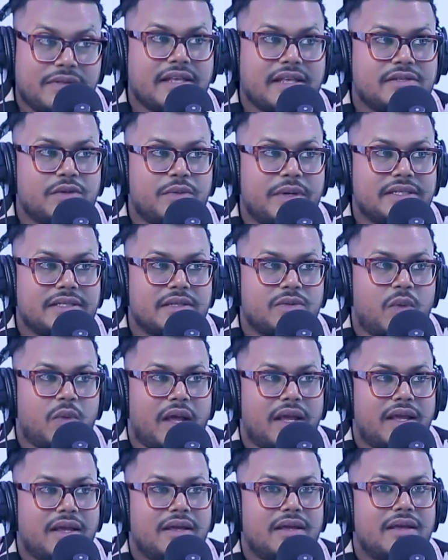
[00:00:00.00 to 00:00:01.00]
a reason why.
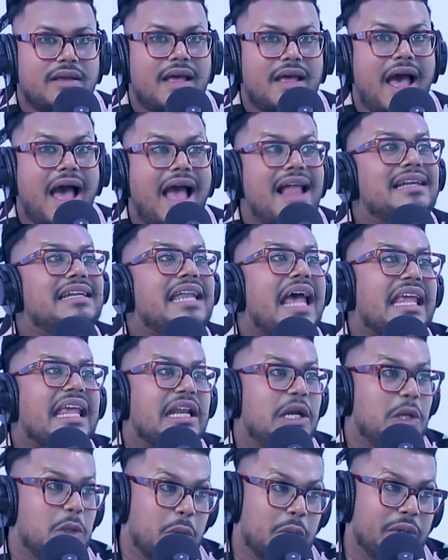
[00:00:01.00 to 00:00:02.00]
I'll die
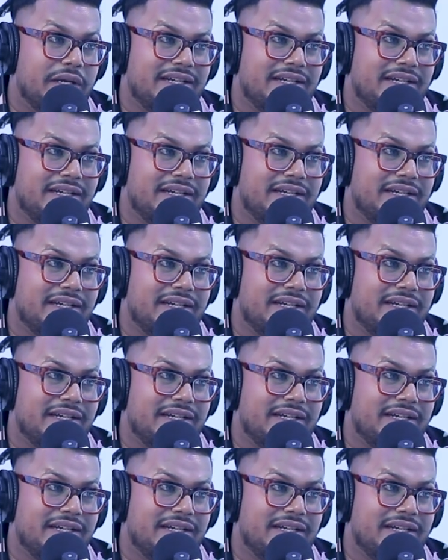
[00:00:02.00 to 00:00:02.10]
alone.